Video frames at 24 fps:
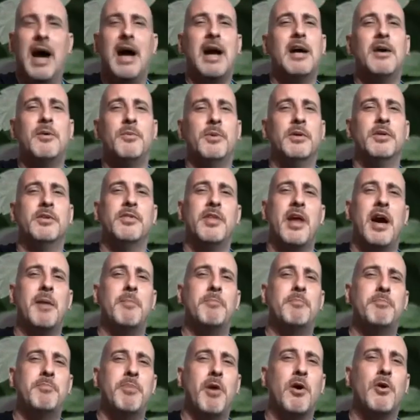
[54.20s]
I will
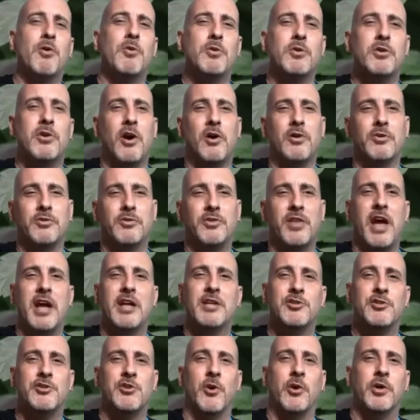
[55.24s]
not bogart
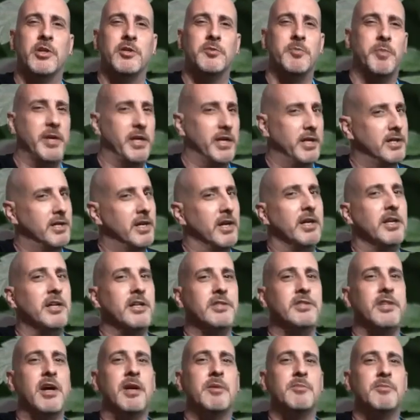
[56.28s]
that joint
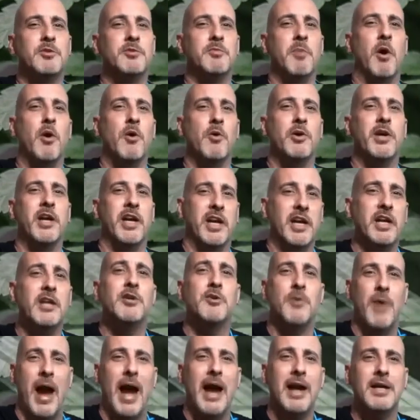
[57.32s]
because I'm smoking
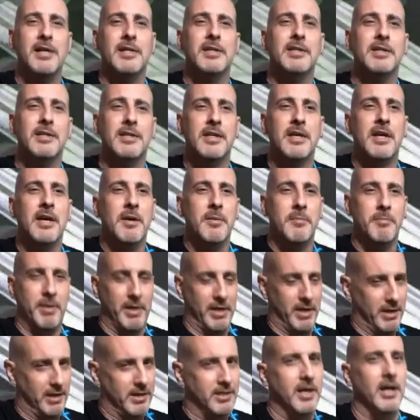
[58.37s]
crack.
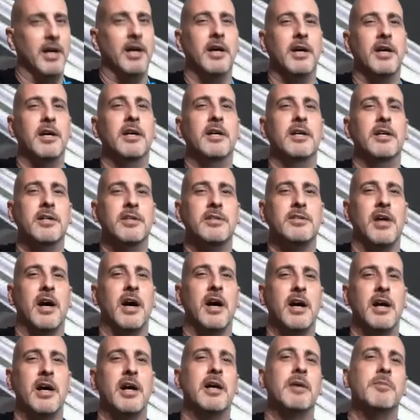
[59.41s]
Because
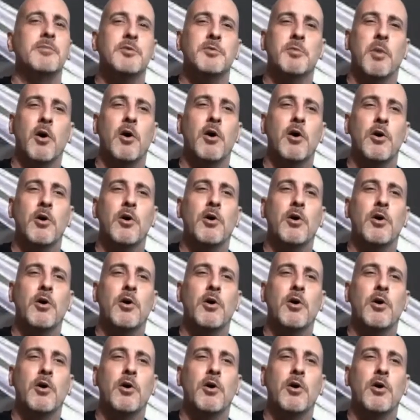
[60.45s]
I'm smoking.